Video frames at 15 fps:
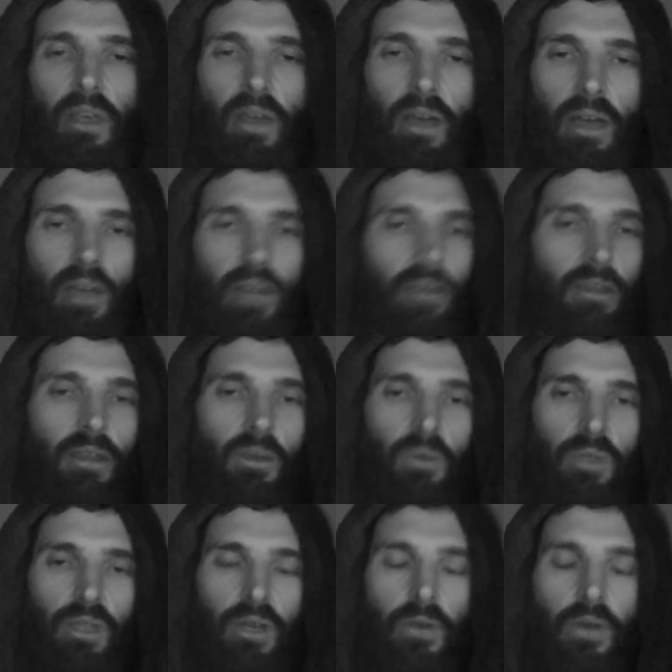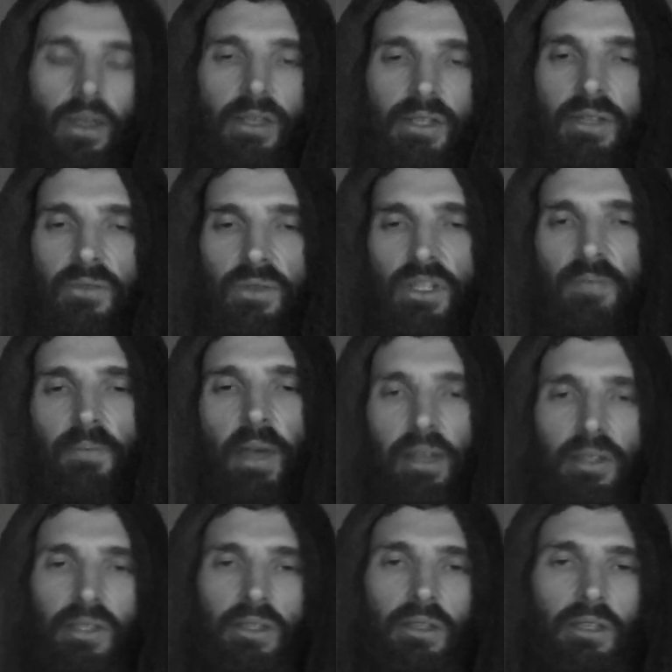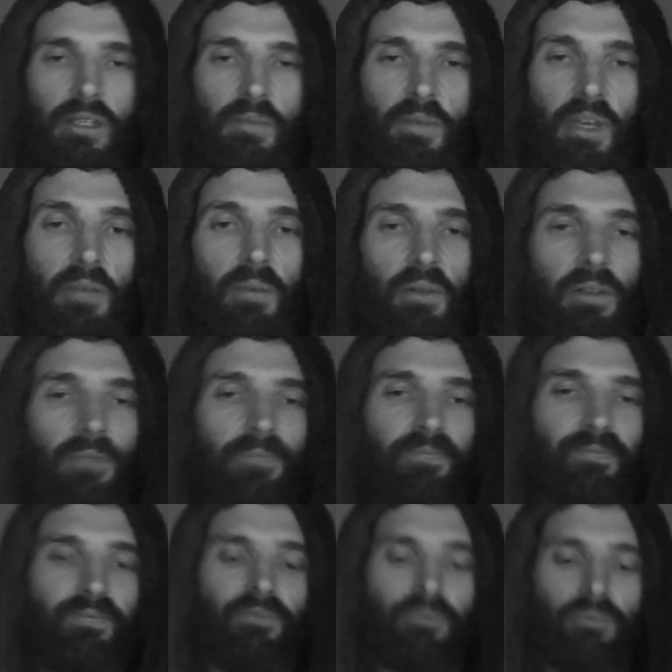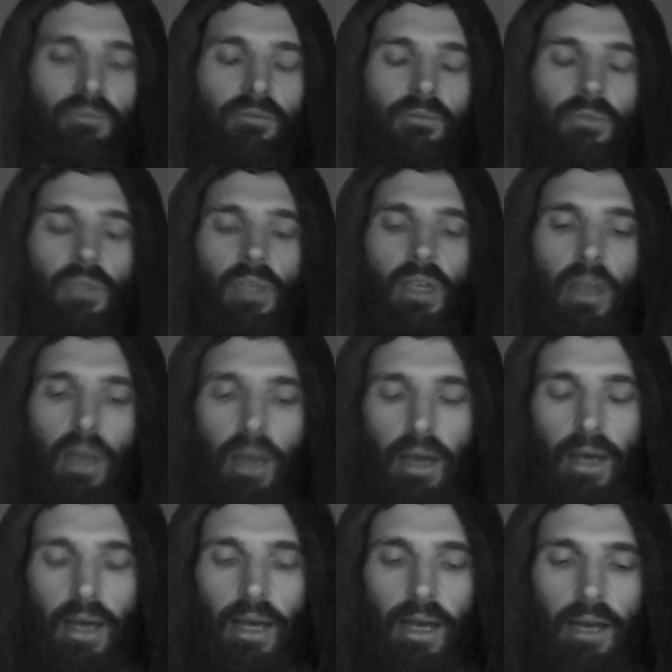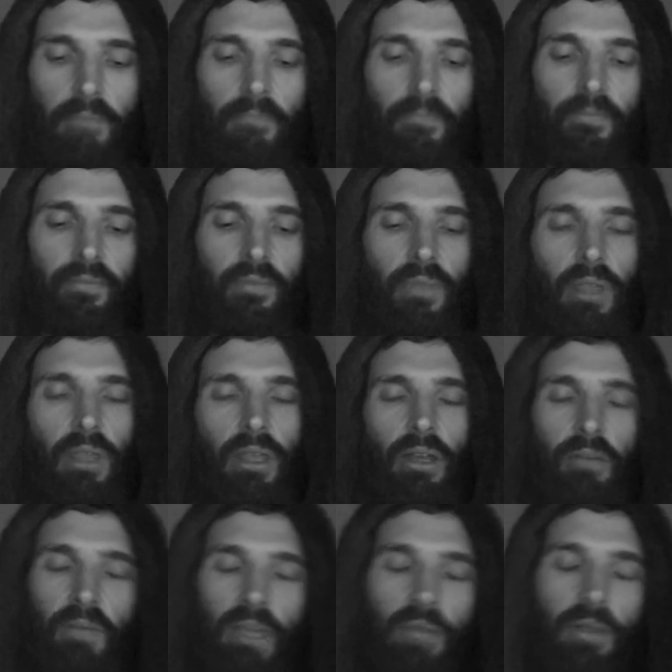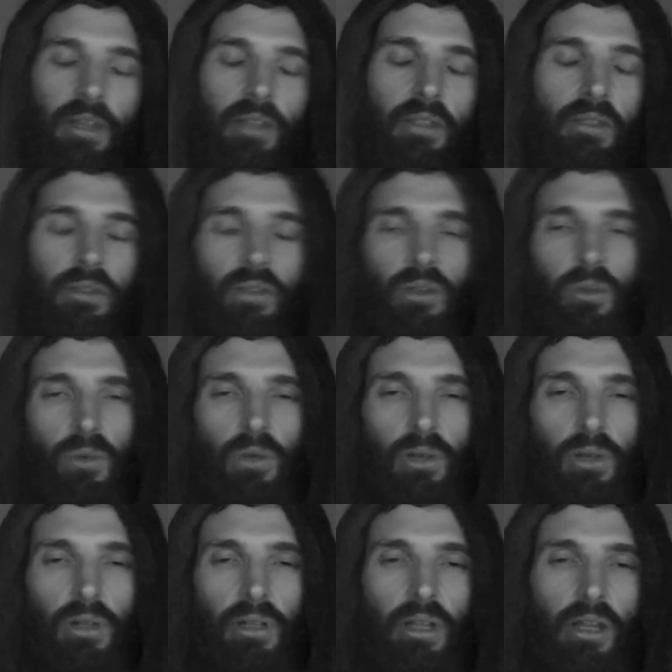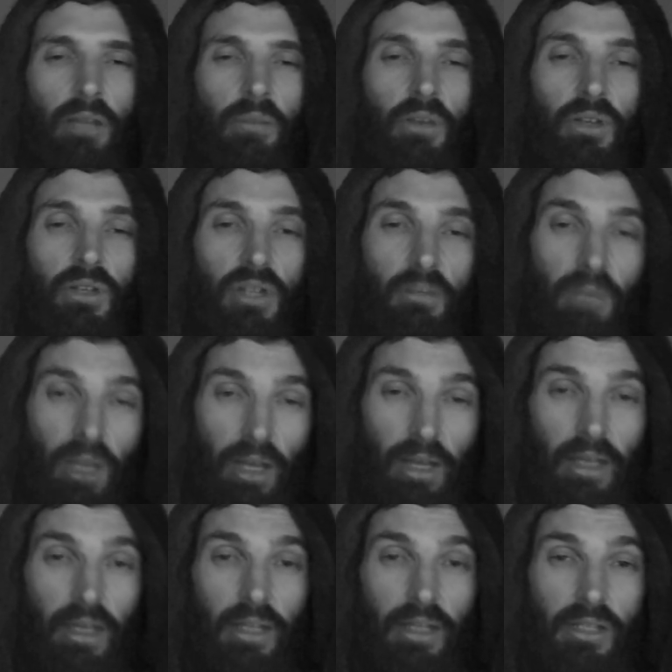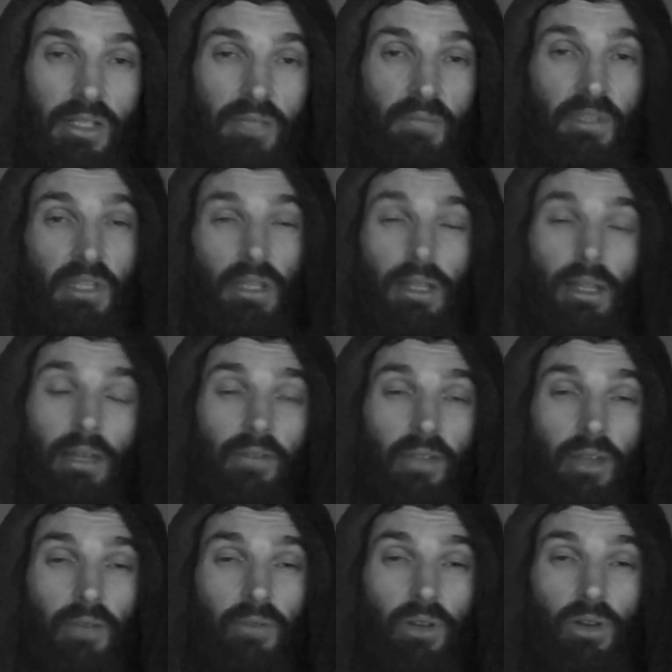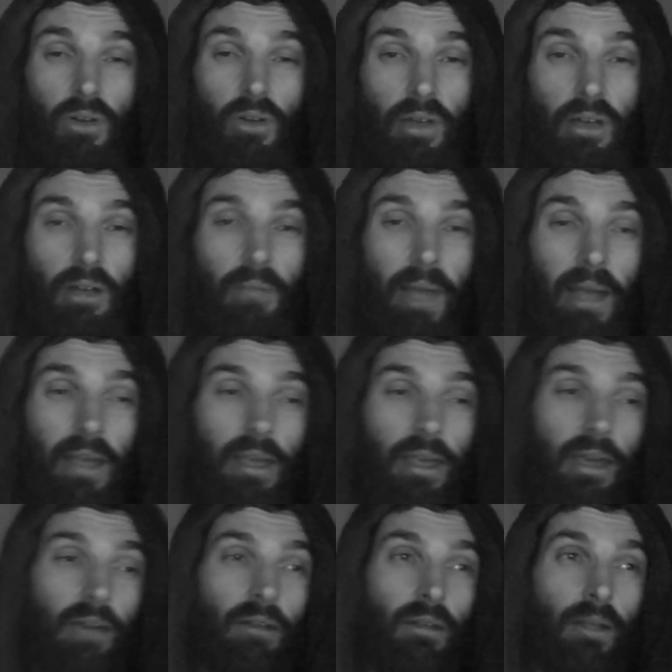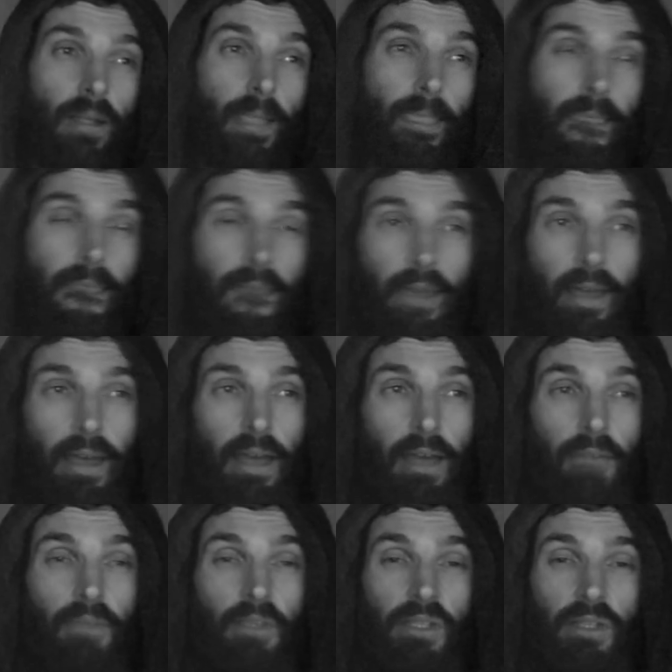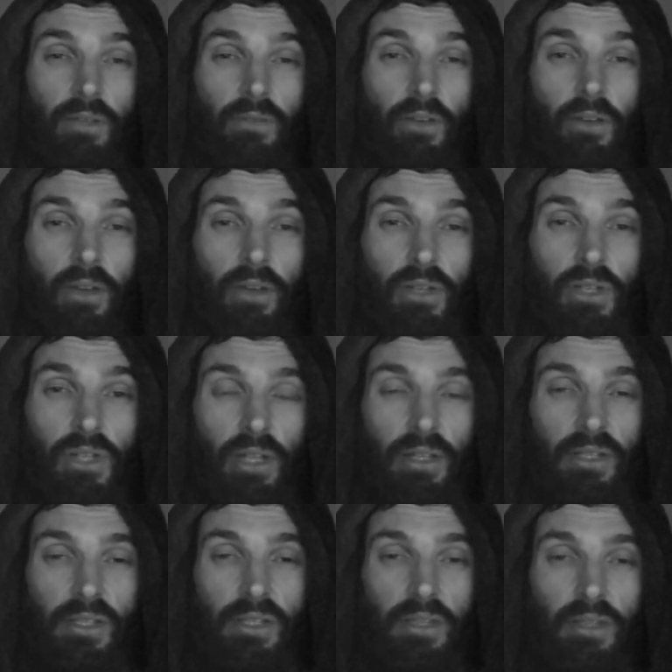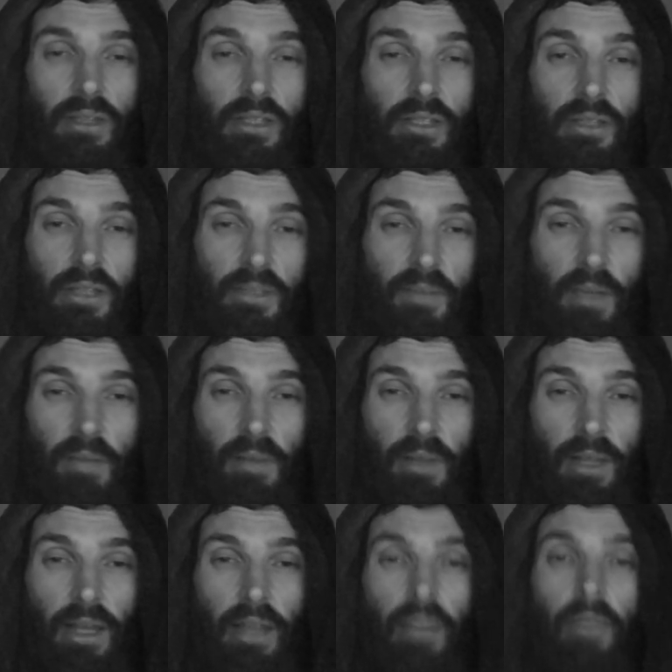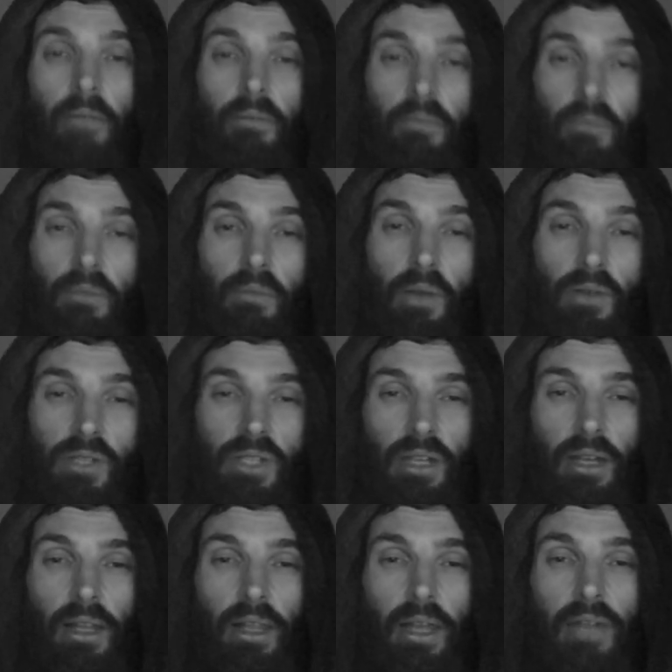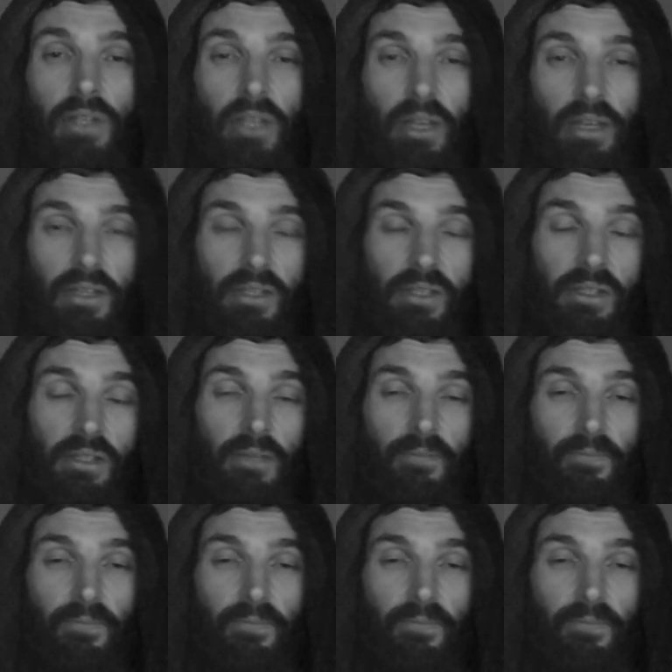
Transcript: With the greatest of respect to these people. People in the third world and in emerging markets, particularly if they haven't already got a bank account, there's a very good chance that these people aren't the most highly educated,